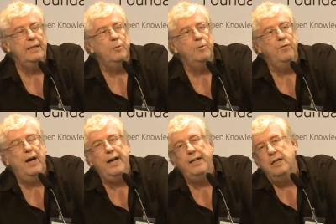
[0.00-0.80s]

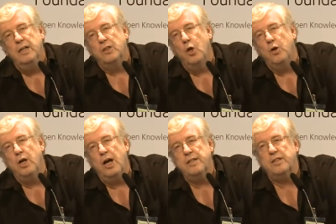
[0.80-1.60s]
provide
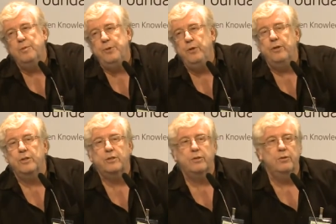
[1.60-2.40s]
low-cost
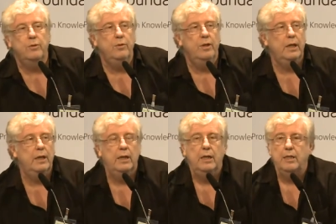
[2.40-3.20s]
computers
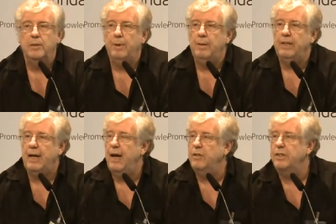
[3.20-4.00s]
to public
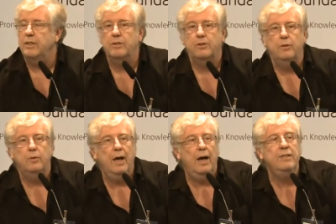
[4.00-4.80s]
housing, to
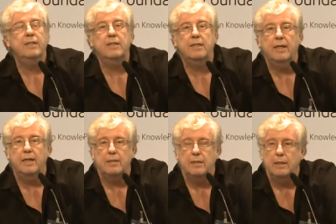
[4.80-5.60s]
housing
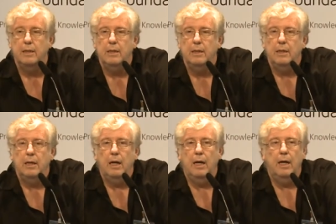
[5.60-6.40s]
estates,
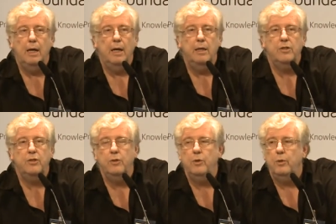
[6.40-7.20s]

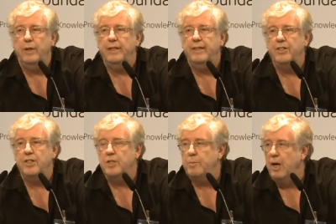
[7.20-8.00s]
to
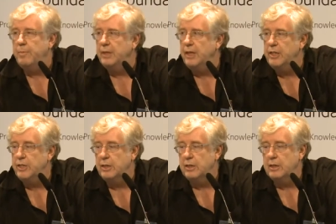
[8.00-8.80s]
indigenous
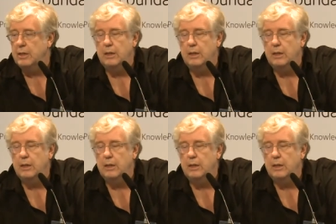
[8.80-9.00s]
populations?